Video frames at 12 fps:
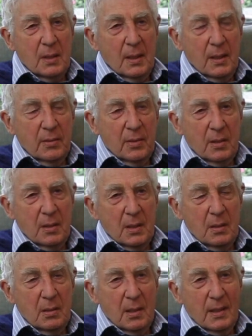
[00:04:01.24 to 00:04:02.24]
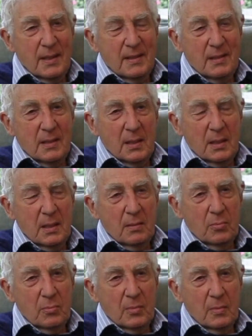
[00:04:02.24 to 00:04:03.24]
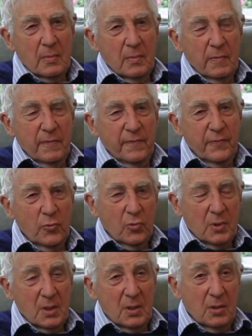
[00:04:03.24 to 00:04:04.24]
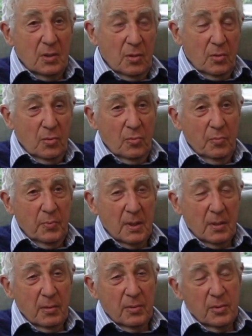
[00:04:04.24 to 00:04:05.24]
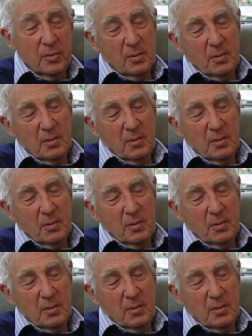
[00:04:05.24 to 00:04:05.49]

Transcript: to London in nineteen forty-two because